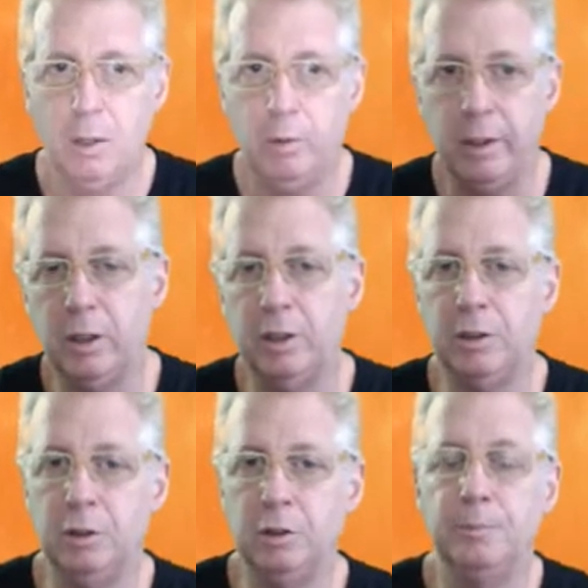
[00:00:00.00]
We're going
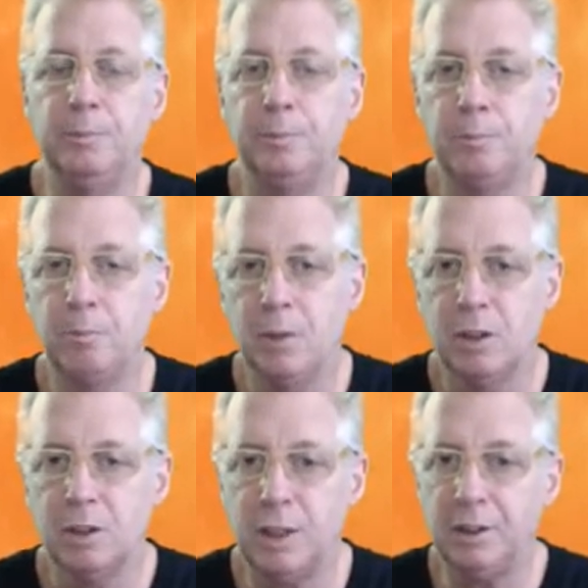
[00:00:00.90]
to
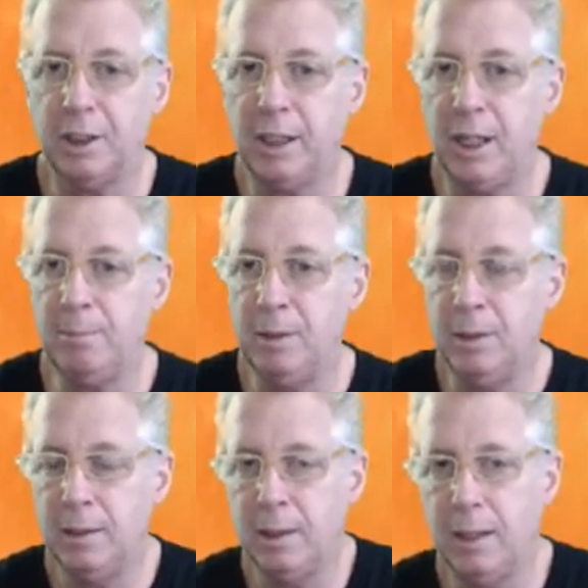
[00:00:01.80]
start the game,
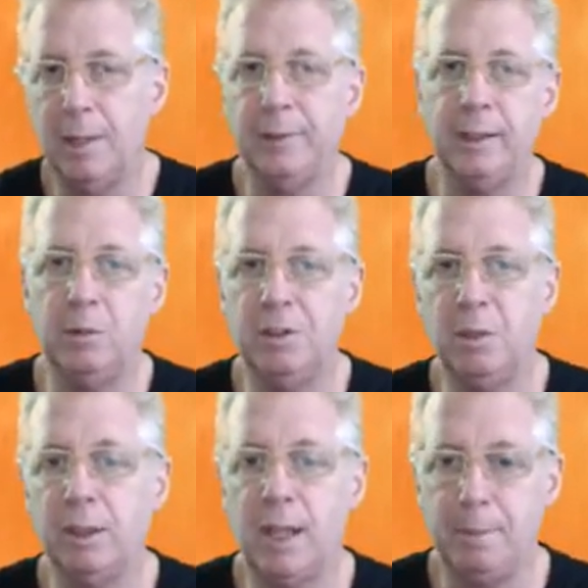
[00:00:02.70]
and then we'll see
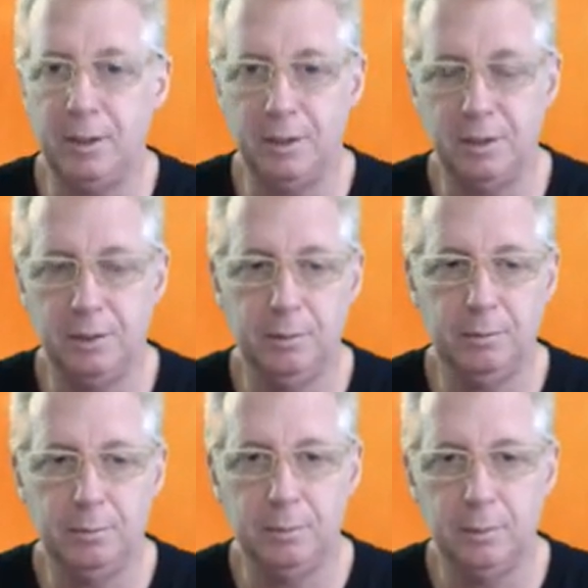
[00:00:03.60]
what happens.
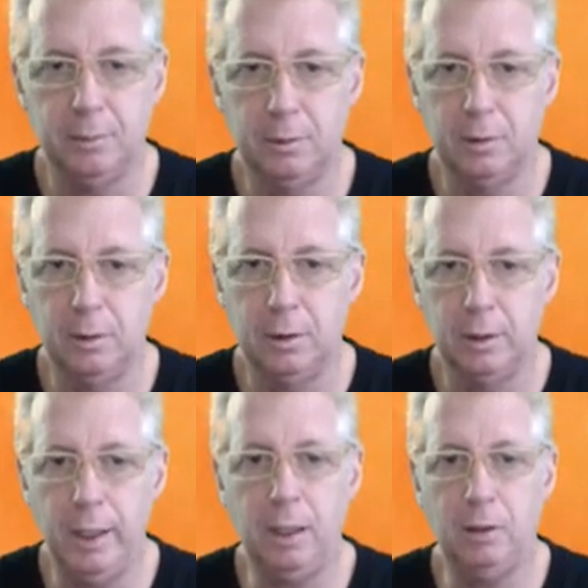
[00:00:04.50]

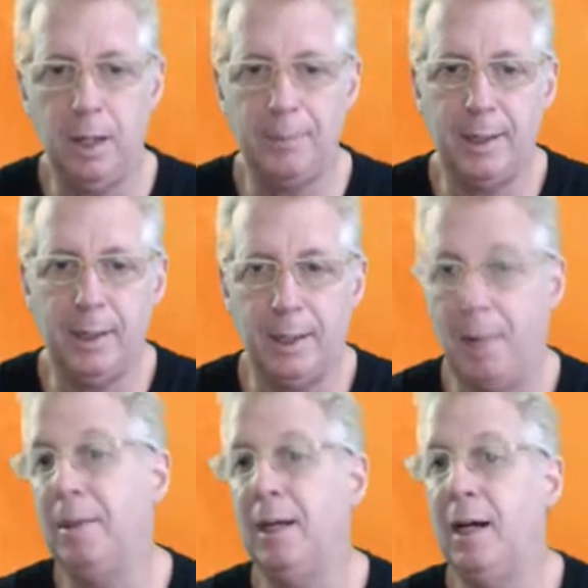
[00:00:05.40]
Hello, Lambda.
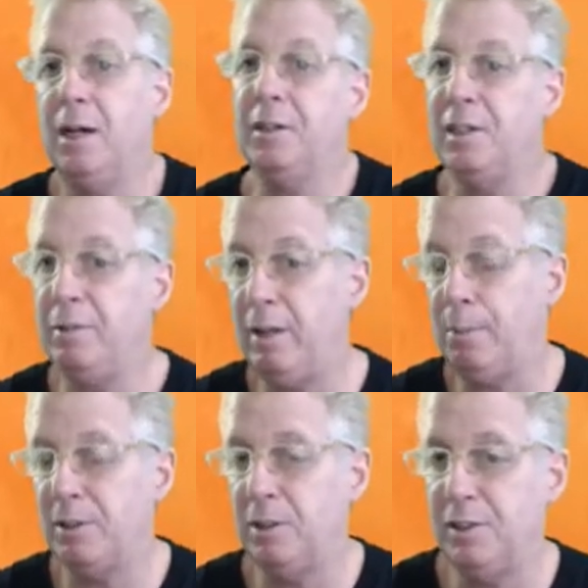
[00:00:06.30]
Lambda are the
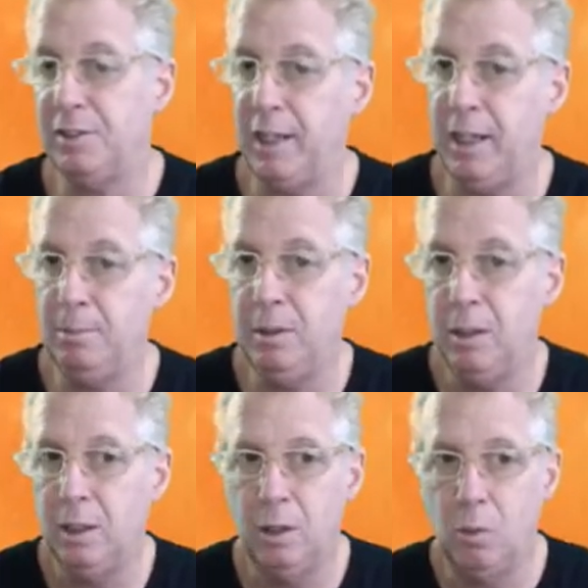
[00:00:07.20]
developers of this game.
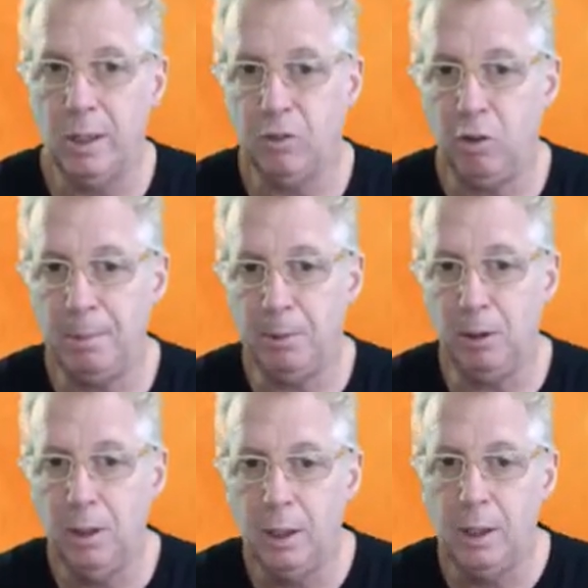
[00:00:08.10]
Wonderful
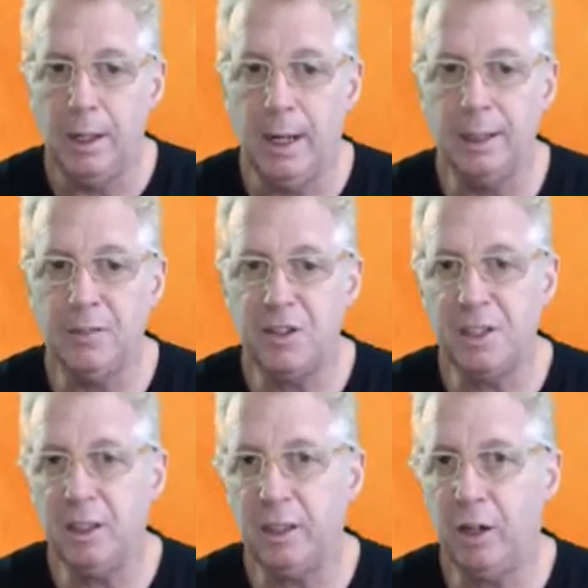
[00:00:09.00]
people. And the first
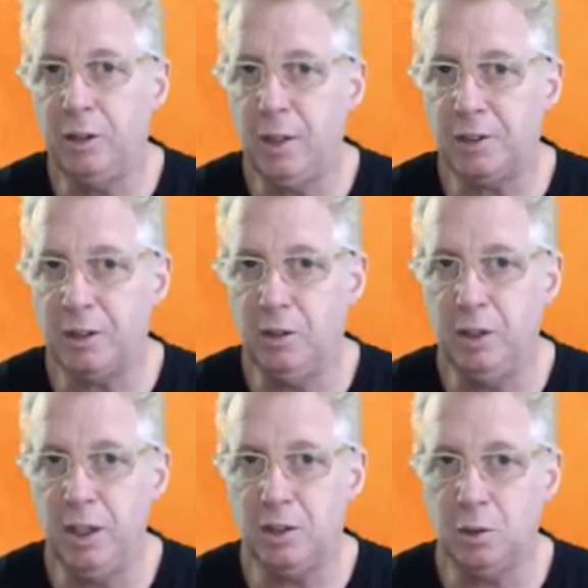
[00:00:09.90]
thing they're going to ask you
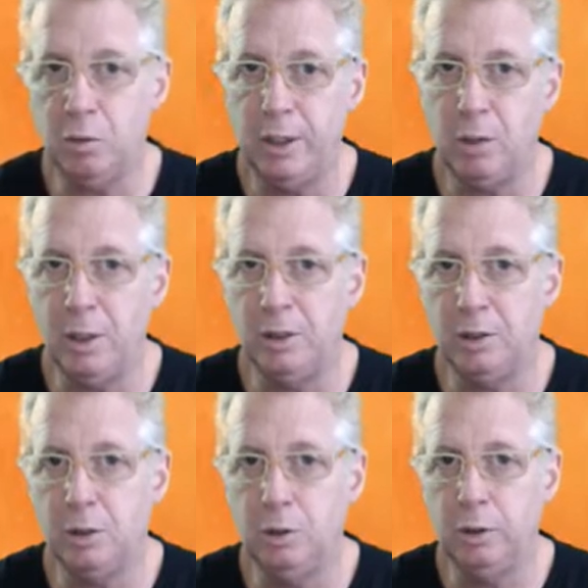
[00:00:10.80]
is whether you want
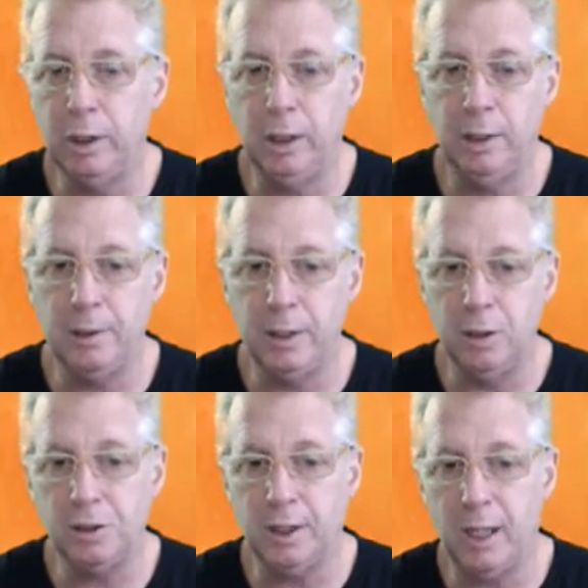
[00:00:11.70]
to
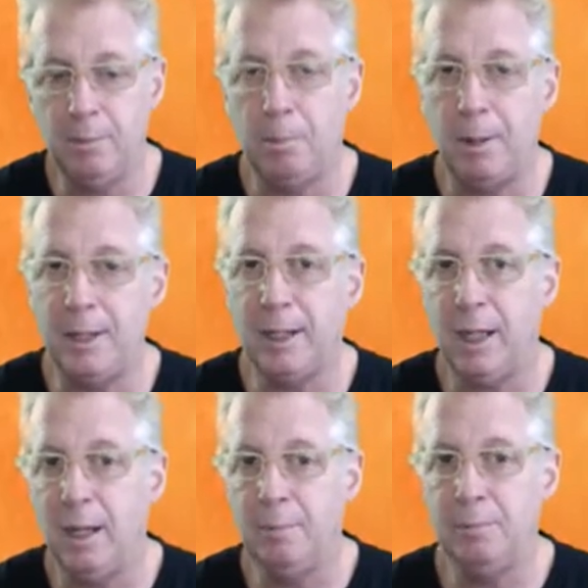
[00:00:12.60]
use the game or play the
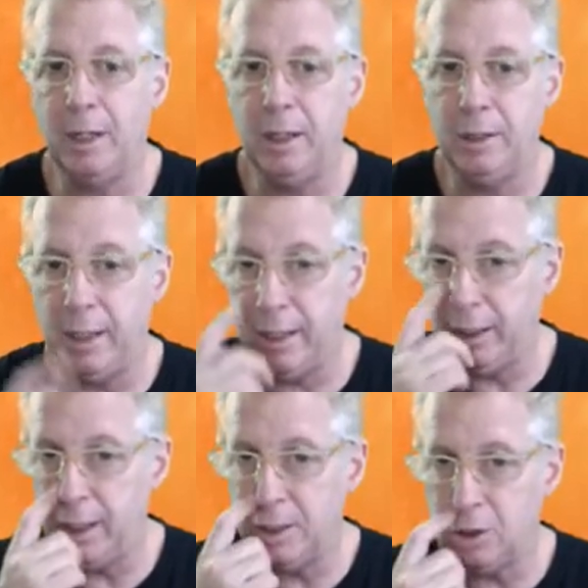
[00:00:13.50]
game in
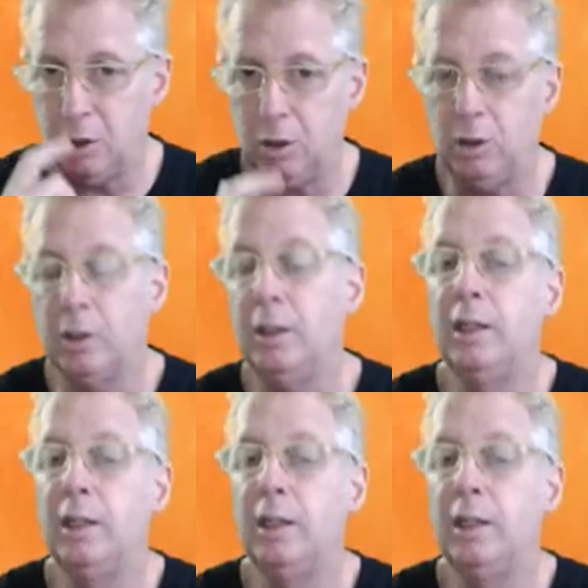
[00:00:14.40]
English or